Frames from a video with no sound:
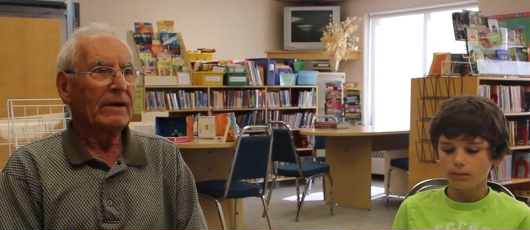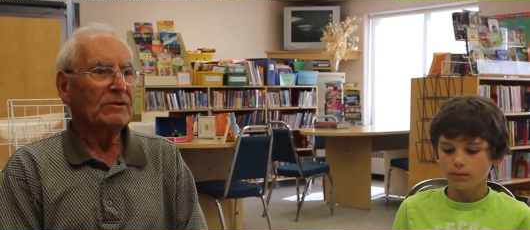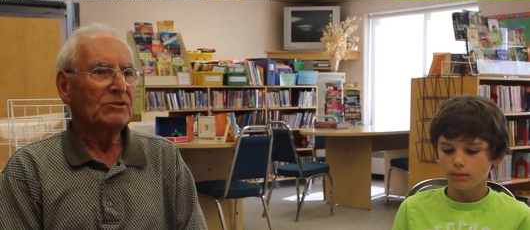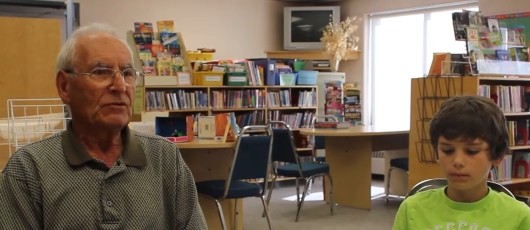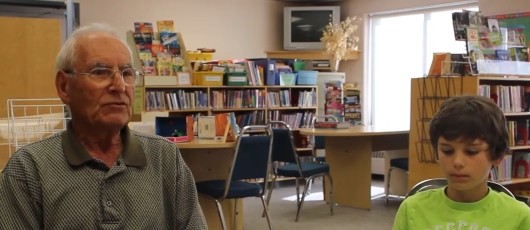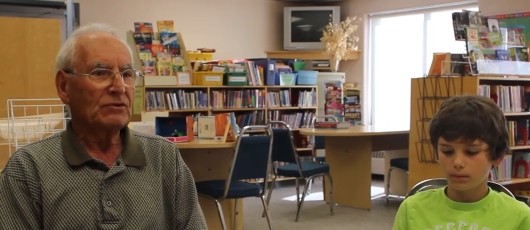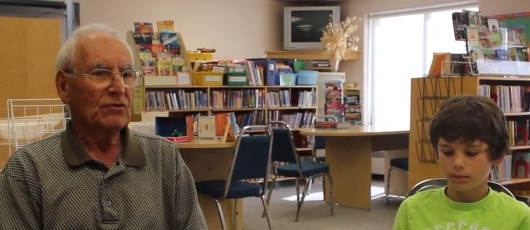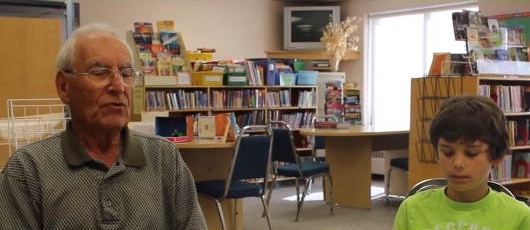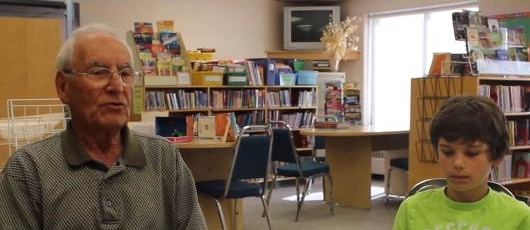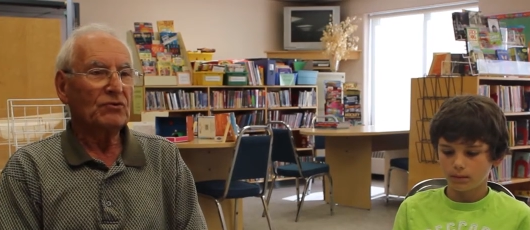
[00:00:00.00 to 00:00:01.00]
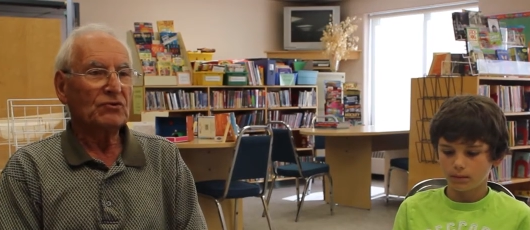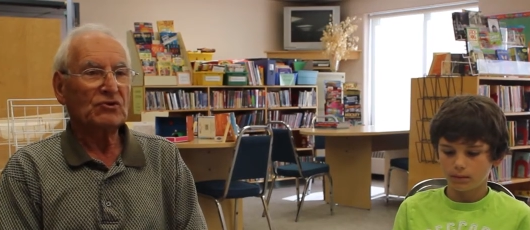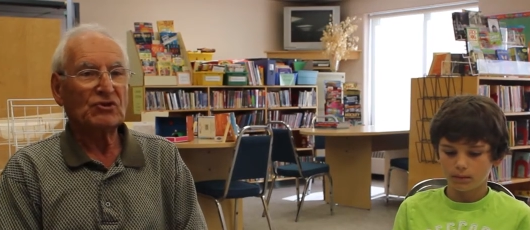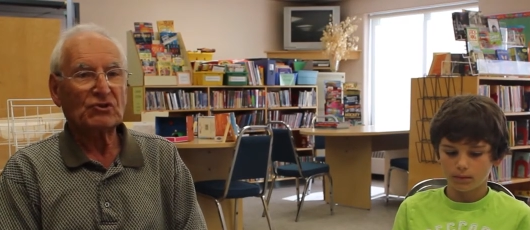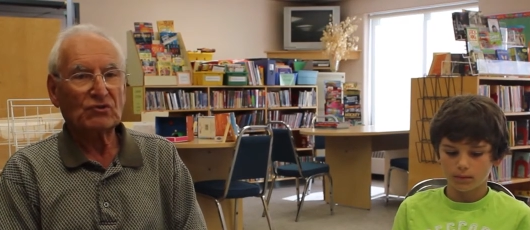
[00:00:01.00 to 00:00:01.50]
Speaker 1: she was going to
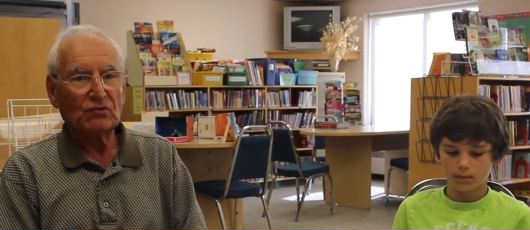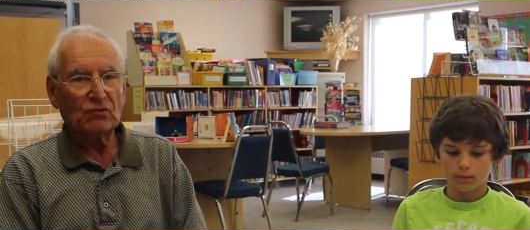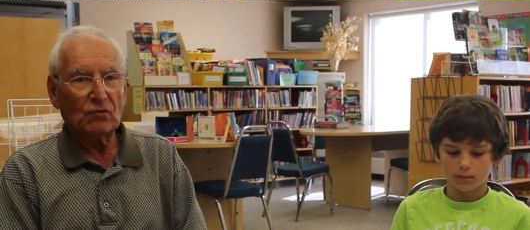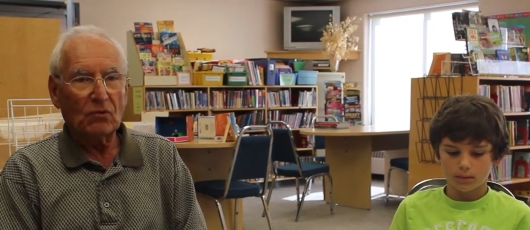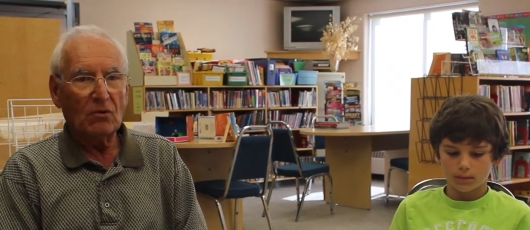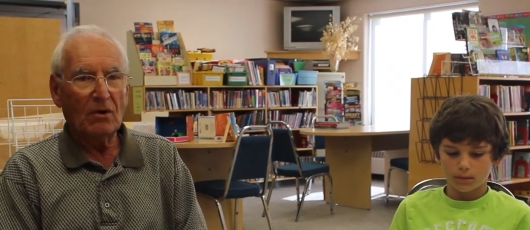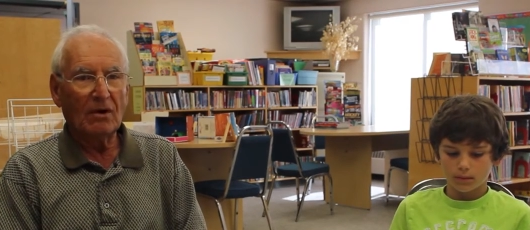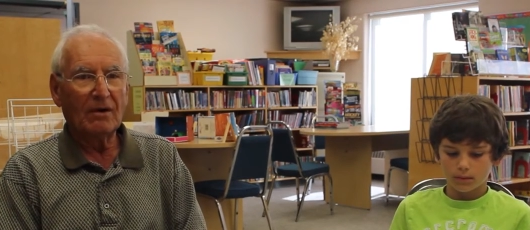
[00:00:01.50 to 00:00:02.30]
school,